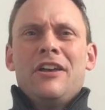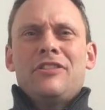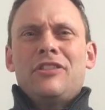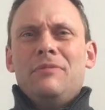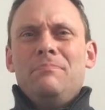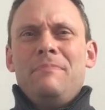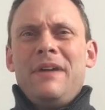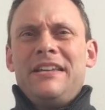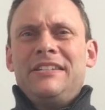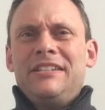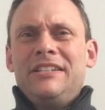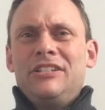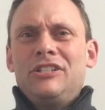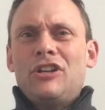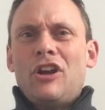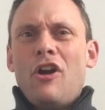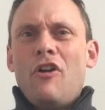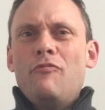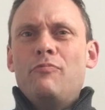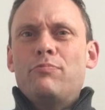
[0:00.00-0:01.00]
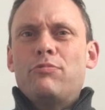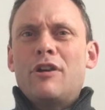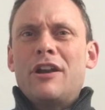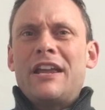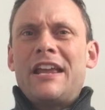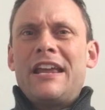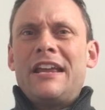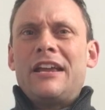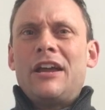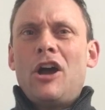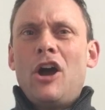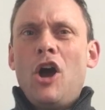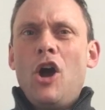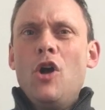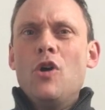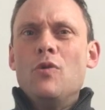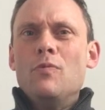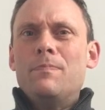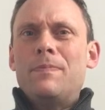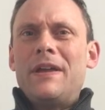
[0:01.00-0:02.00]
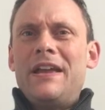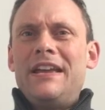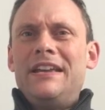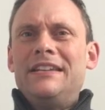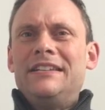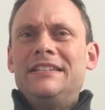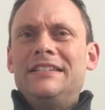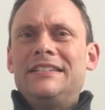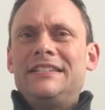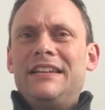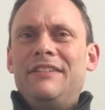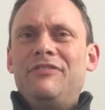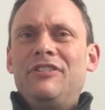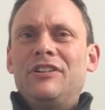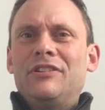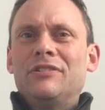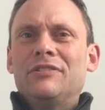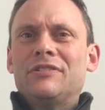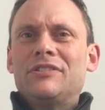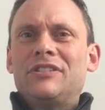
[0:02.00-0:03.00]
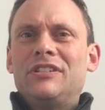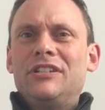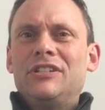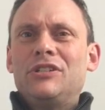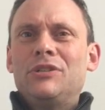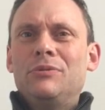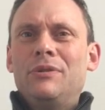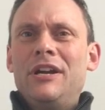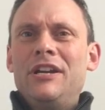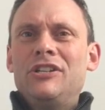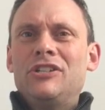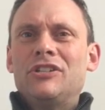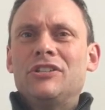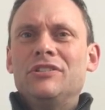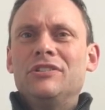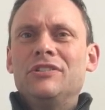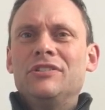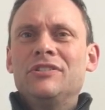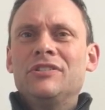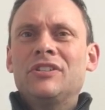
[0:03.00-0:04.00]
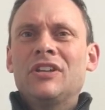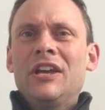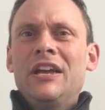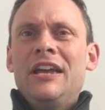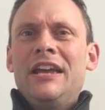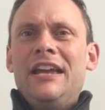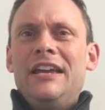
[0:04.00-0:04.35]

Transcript: the message of bringing hope in difficult situations